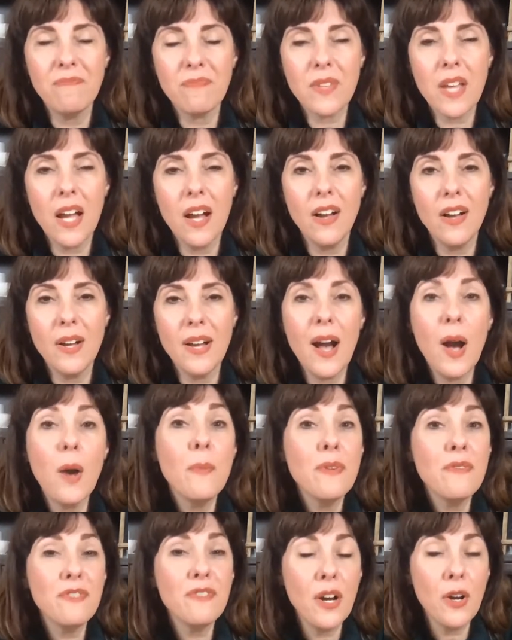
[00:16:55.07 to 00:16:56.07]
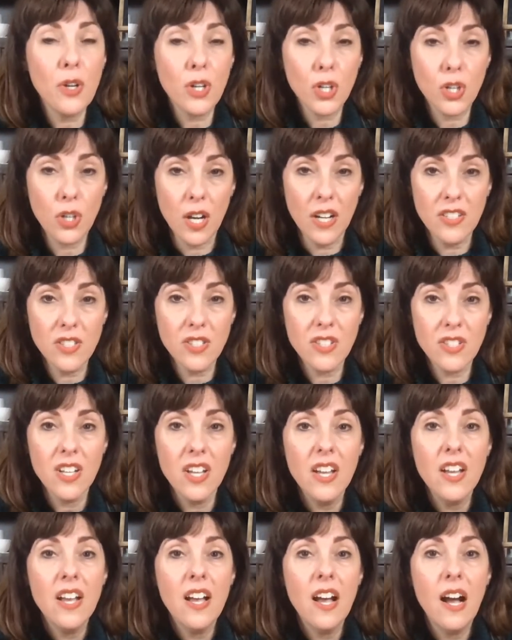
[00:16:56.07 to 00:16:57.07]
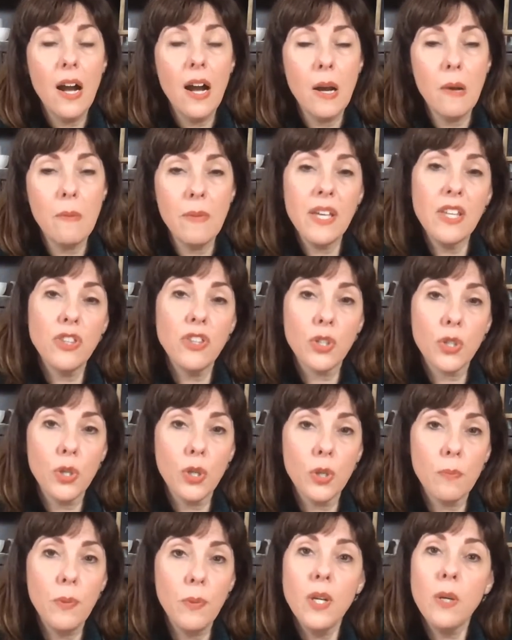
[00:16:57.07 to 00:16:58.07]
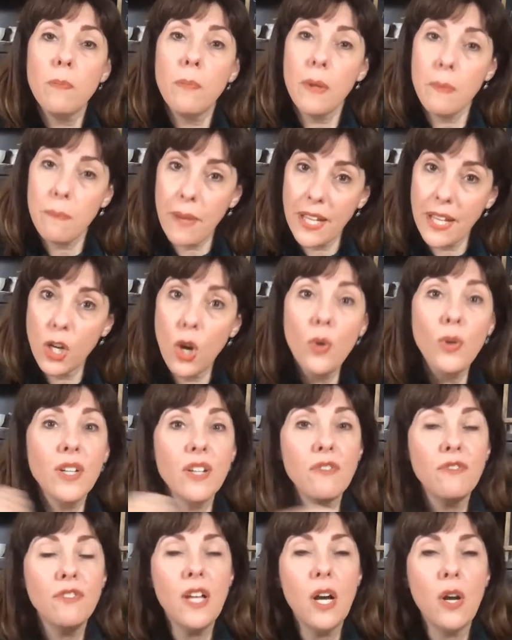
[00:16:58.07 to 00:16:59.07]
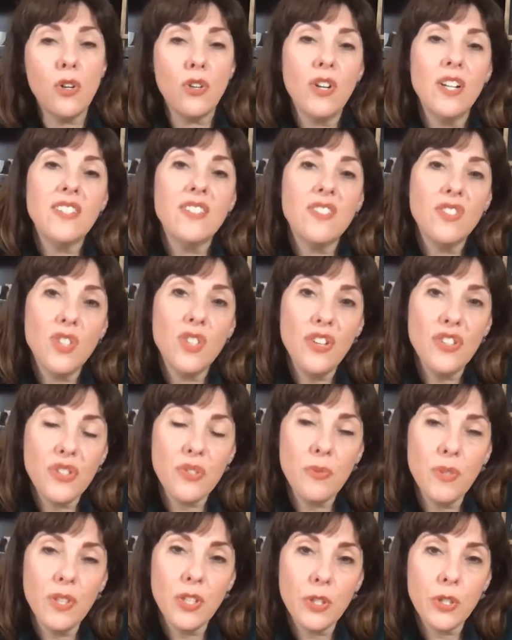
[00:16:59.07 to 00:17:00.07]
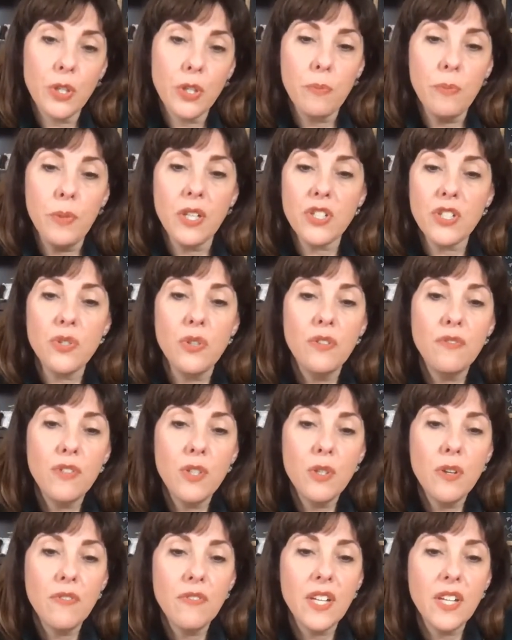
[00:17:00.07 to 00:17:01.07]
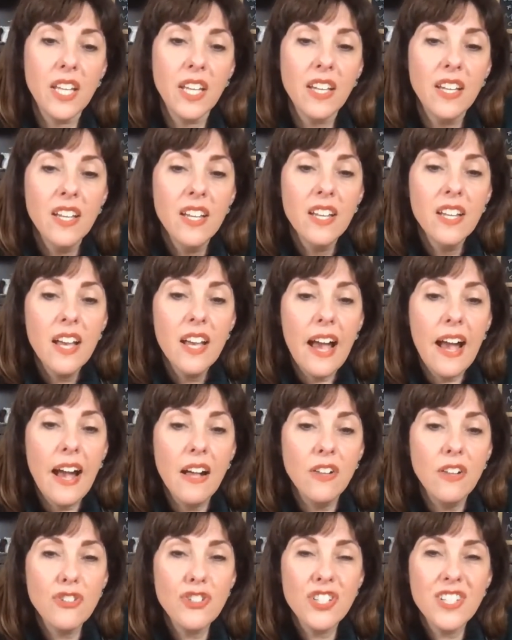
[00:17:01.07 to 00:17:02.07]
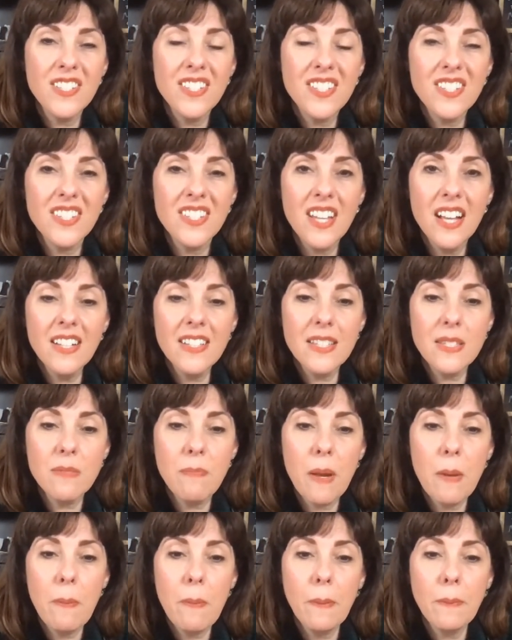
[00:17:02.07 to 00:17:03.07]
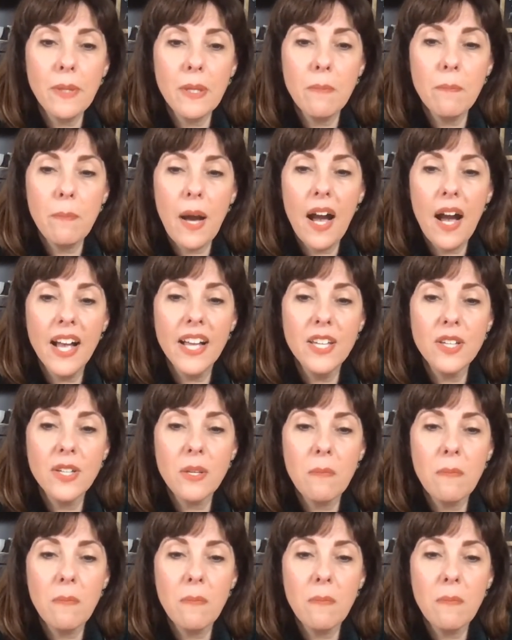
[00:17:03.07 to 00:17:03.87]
almond flour crust in the cookbook. But my coconut flour crust is also in the cookbook. So if you have any allergies to nuts, my pumpkin pie, you can